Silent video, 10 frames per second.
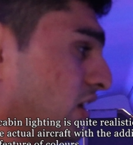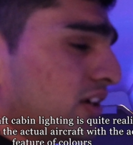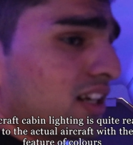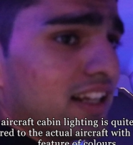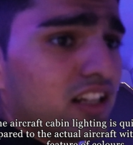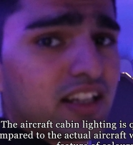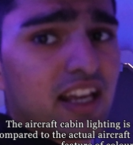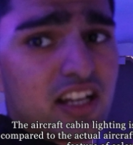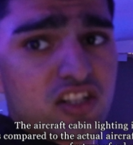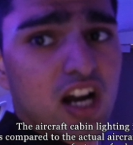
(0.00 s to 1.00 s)
you can kind of
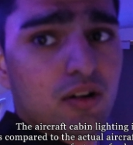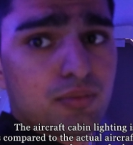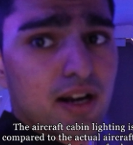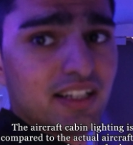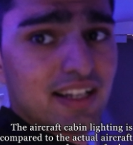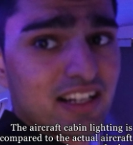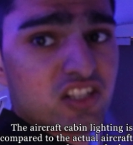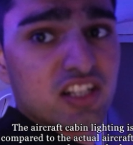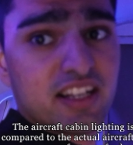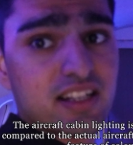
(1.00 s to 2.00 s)
gauge how bright it
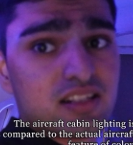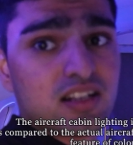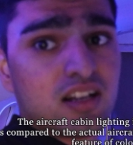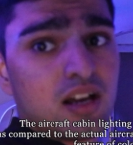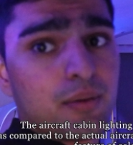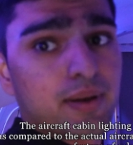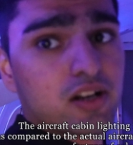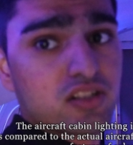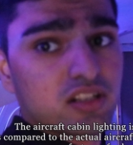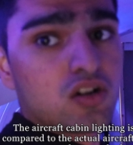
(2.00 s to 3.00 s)
actually is
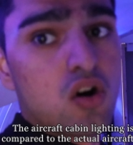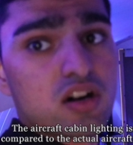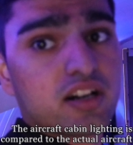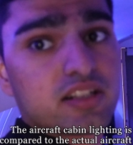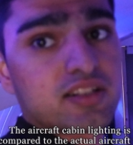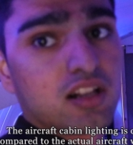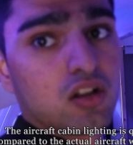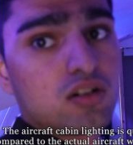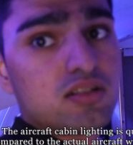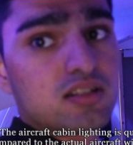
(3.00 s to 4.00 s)
because the door is
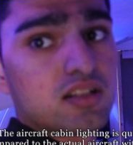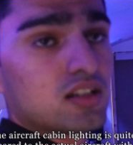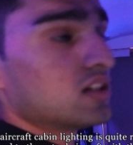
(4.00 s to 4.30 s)
closed,